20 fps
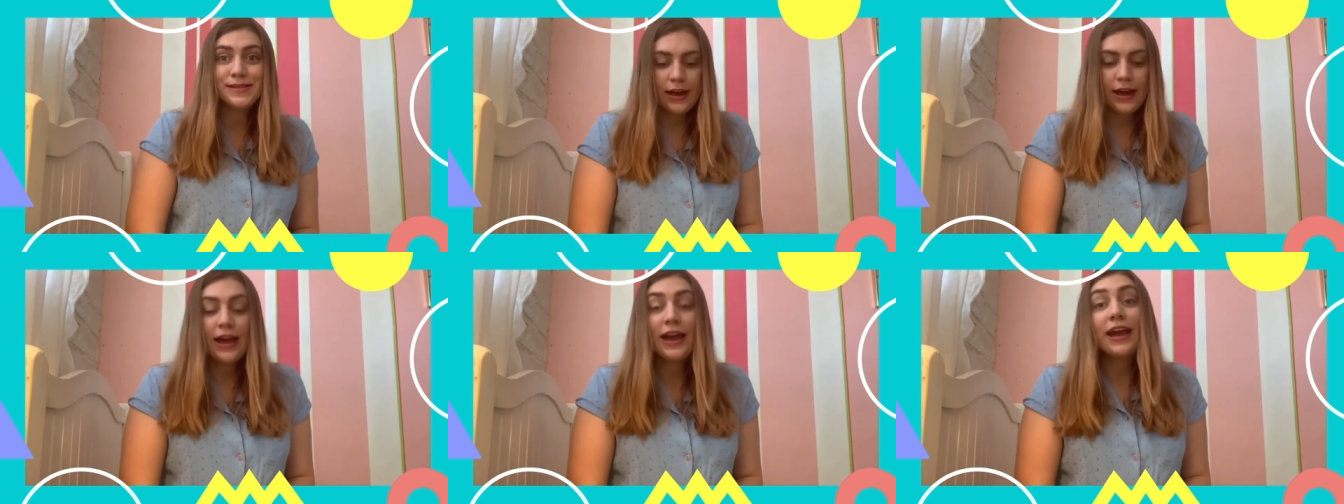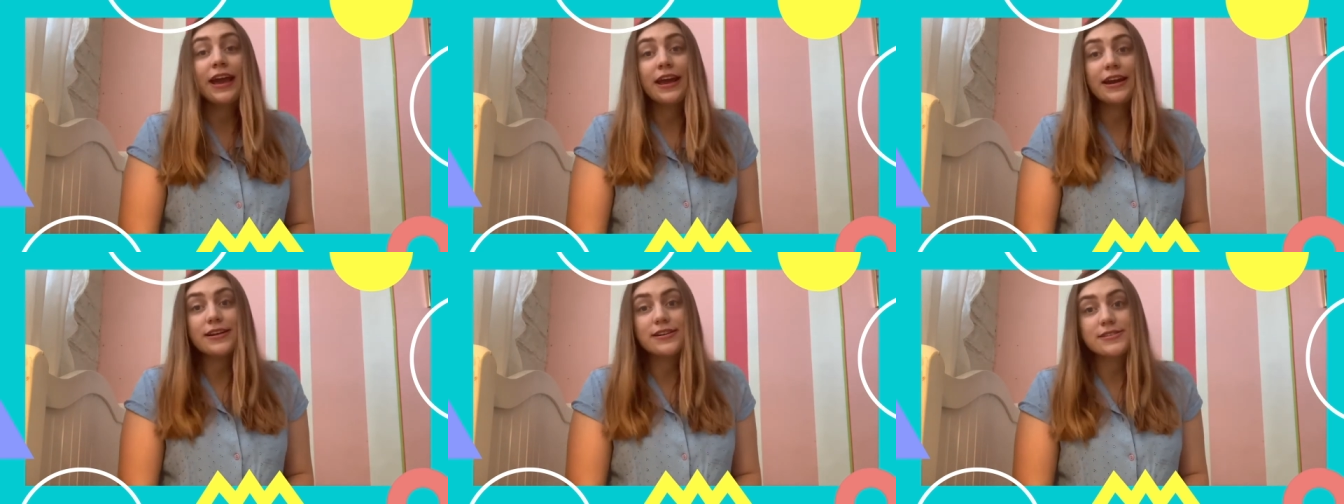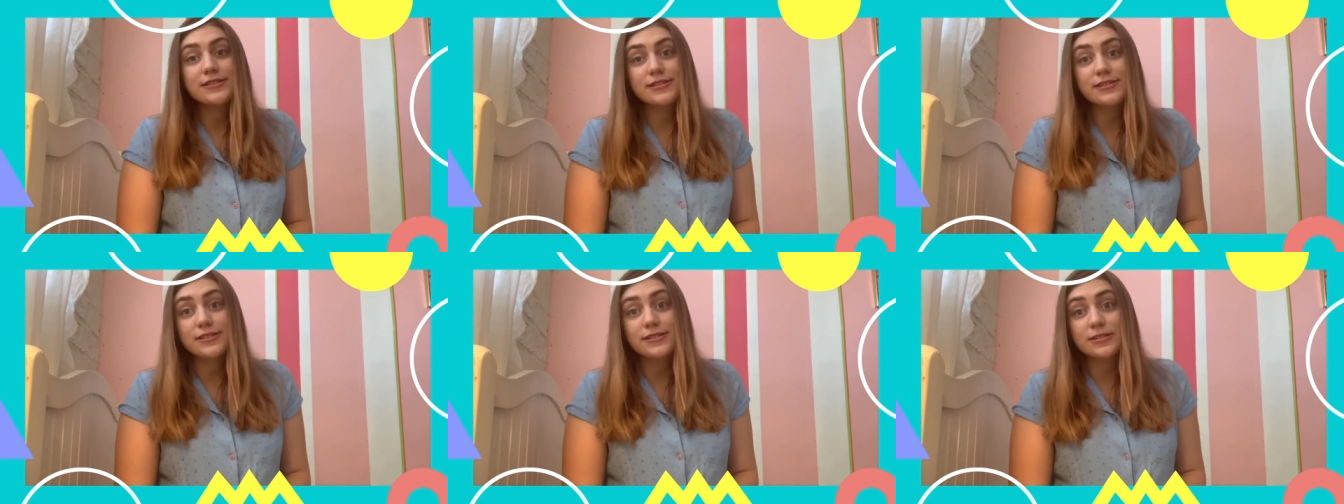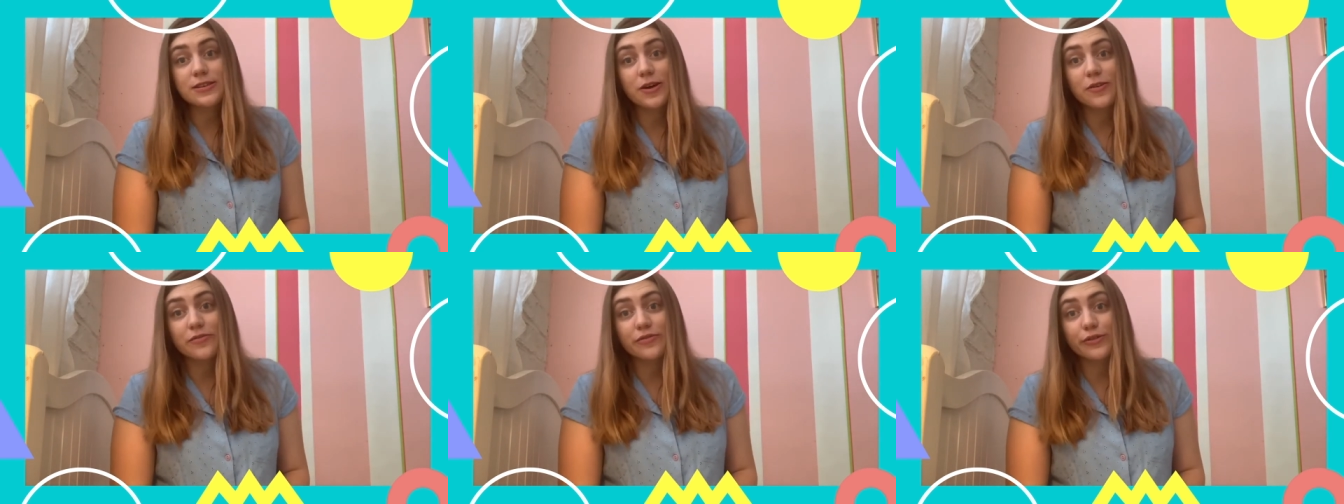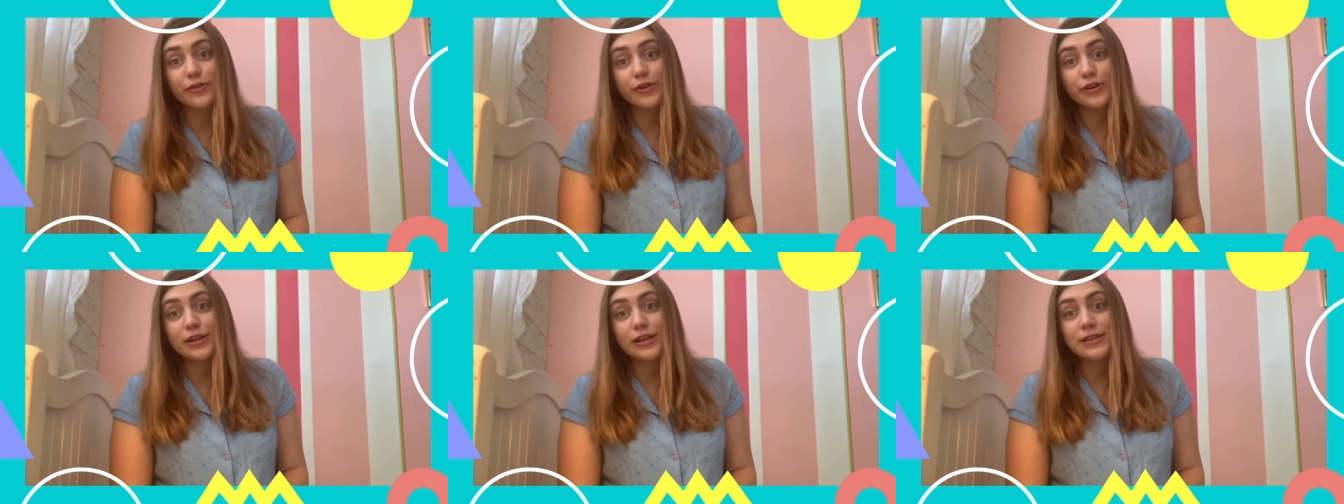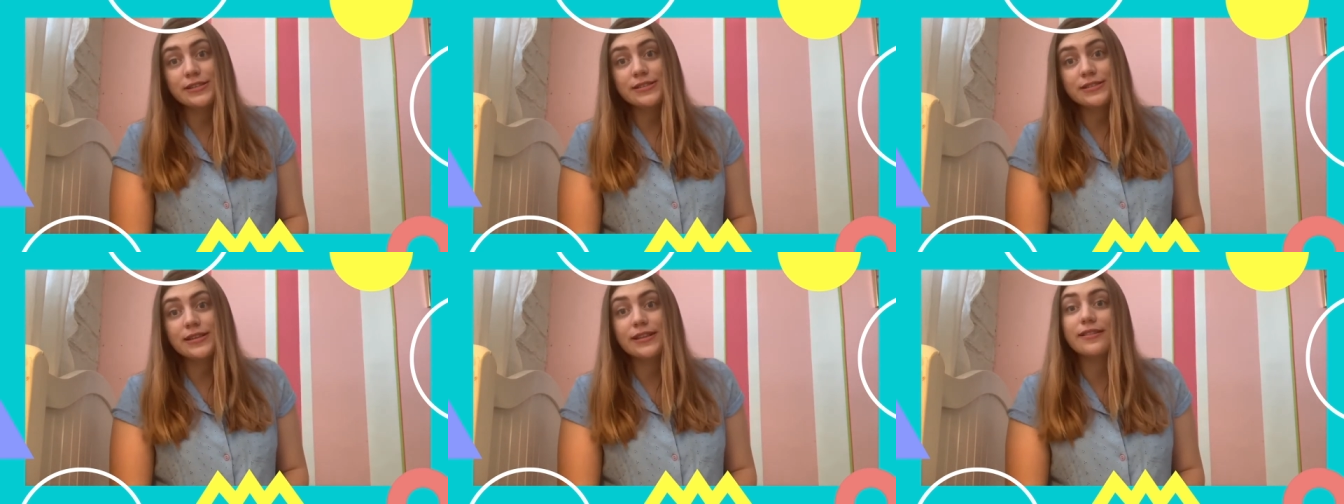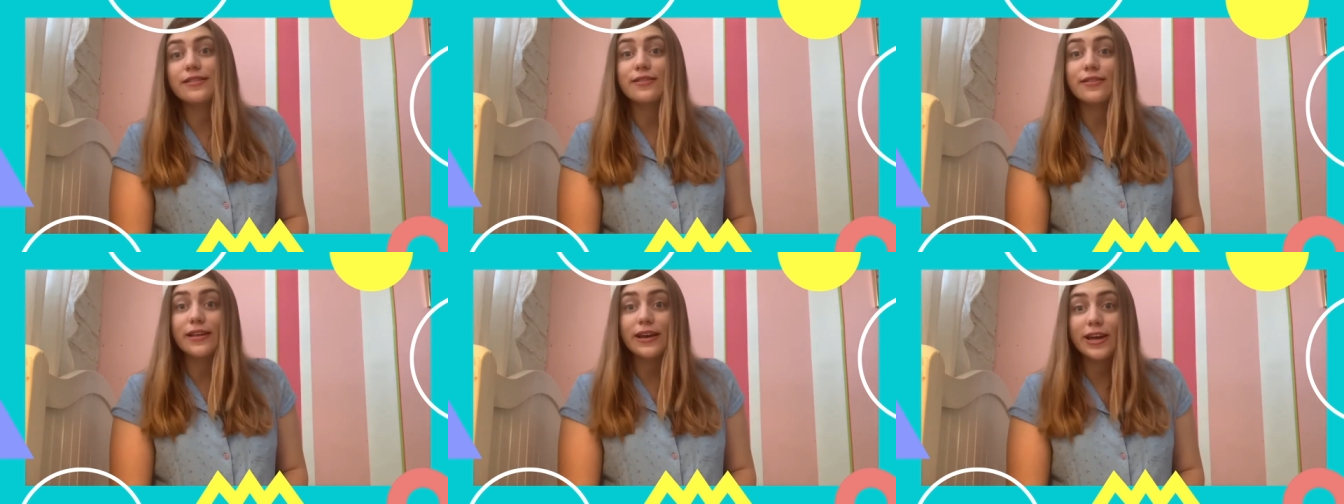Ada's discoveries
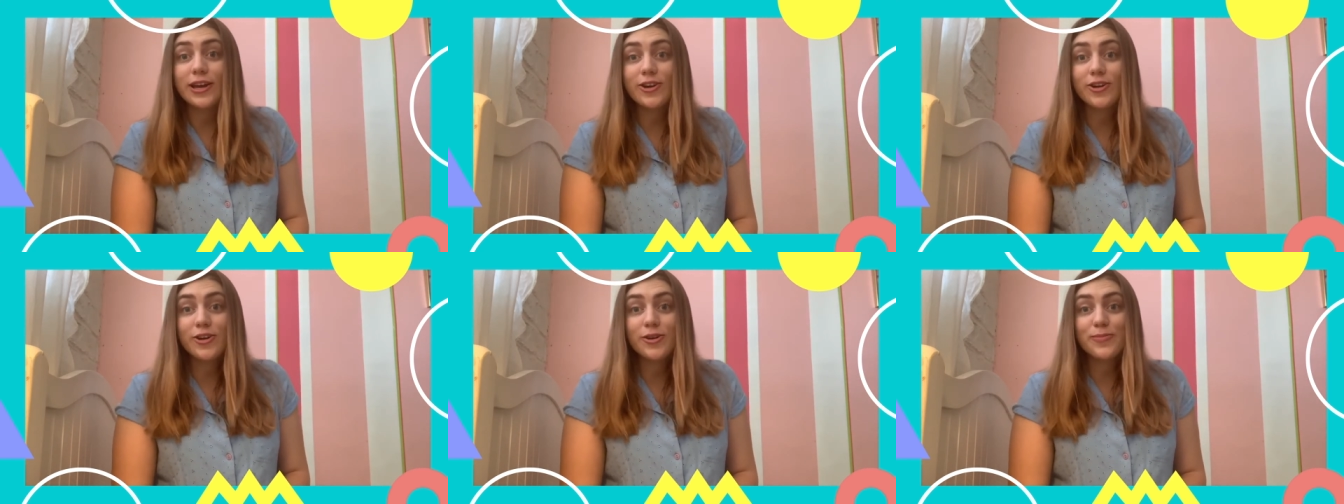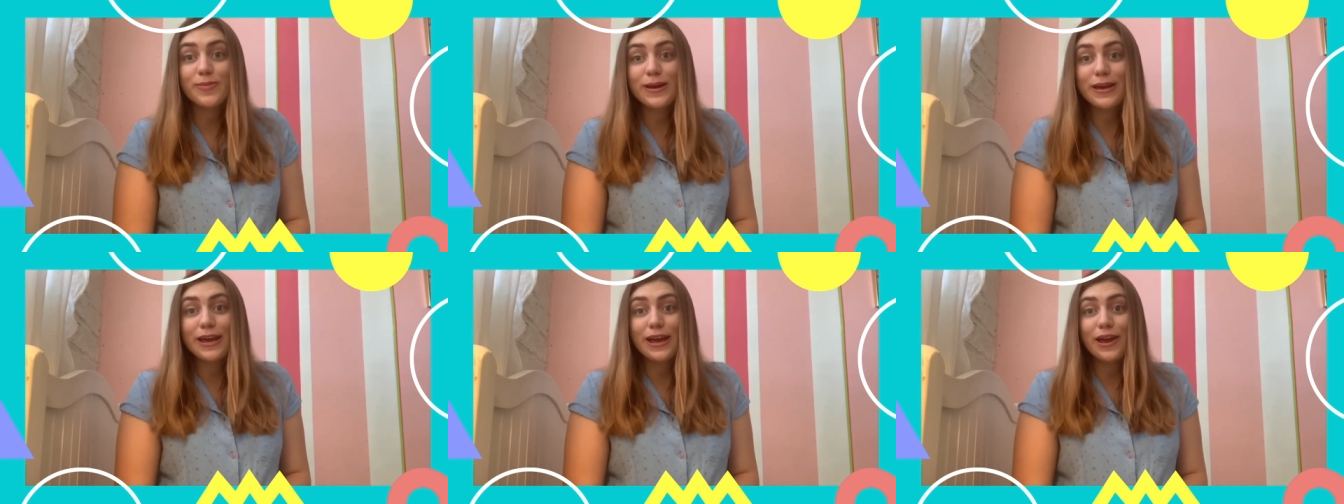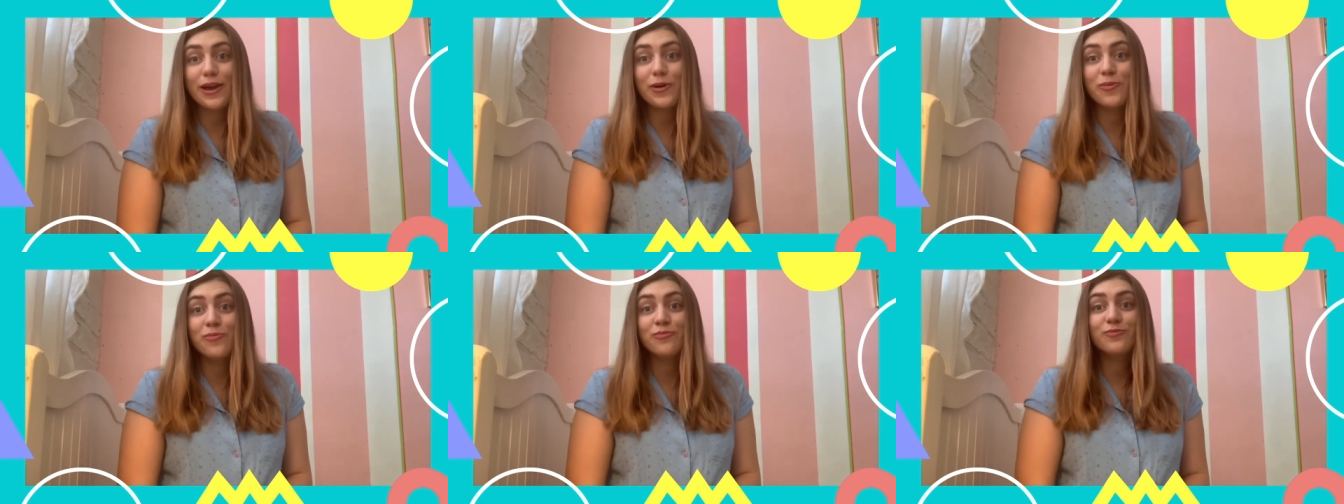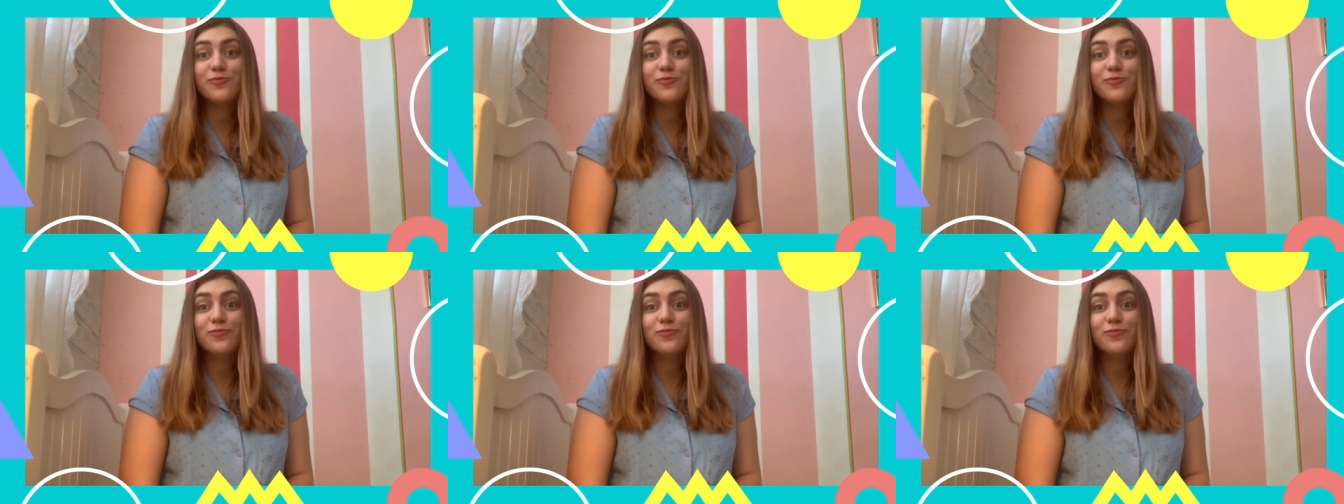later became